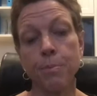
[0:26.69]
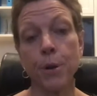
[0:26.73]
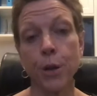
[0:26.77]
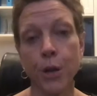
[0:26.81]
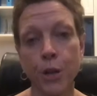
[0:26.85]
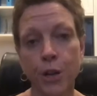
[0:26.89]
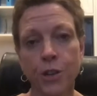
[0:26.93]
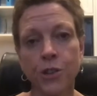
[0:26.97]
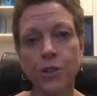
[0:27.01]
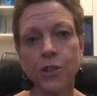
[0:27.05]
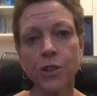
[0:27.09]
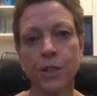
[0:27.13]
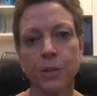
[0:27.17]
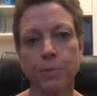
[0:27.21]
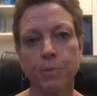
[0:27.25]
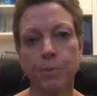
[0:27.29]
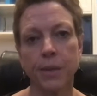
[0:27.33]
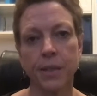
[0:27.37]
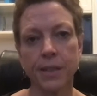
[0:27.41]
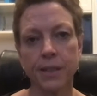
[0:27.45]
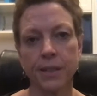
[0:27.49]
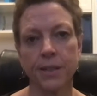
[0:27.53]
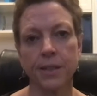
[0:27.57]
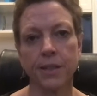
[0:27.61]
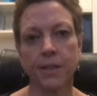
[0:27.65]
purchase
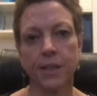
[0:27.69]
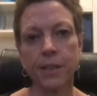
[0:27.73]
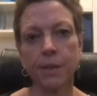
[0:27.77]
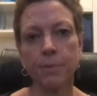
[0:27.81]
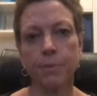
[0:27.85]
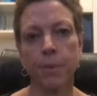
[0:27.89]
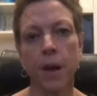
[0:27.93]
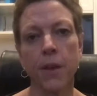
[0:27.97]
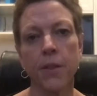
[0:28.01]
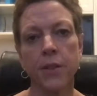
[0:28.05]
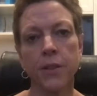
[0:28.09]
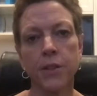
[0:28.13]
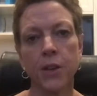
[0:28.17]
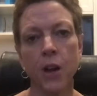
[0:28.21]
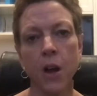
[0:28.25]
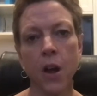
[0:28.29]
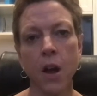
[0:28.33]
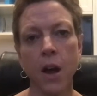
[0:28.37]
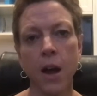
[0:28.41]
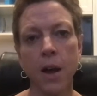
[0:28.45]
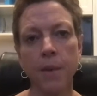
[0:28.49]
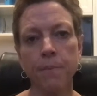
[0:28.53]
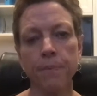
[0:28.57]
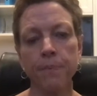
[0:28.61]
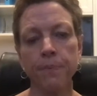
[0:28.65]
businesses, by the
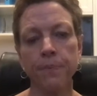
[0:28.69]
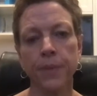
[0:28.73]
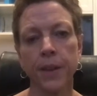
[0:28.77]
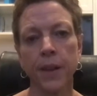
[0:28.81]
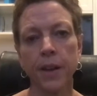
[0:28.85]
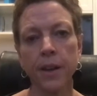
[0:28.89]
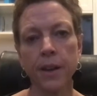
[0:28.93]
time